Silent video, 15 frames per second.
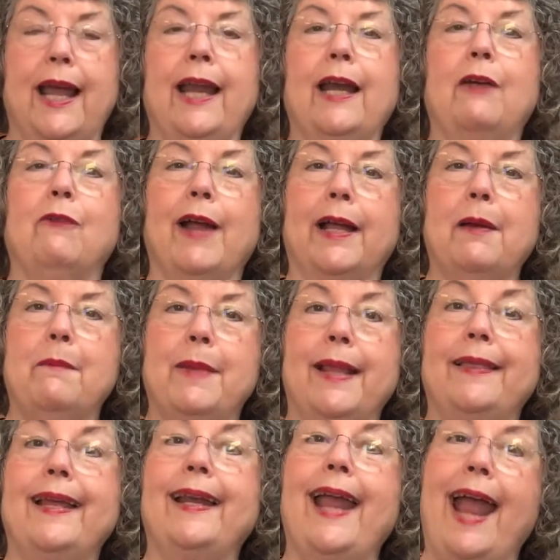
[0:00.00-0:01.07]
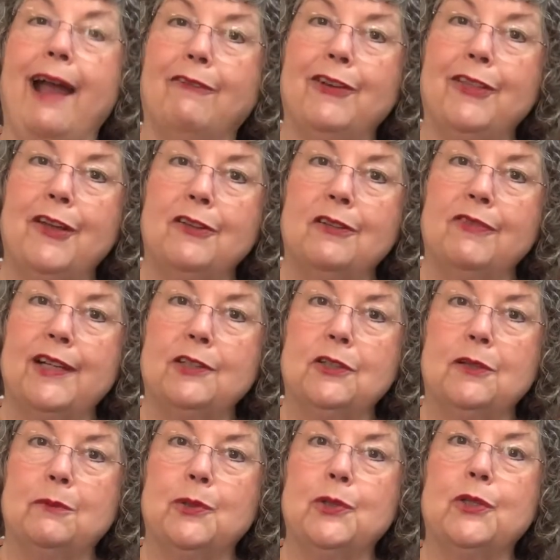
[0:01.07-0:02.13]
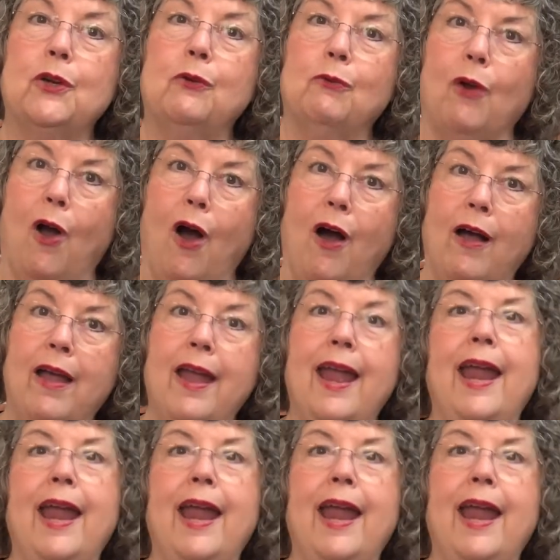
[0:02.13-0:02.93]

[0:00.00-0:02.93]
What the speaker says: and I recommend that half of those vegetables are raw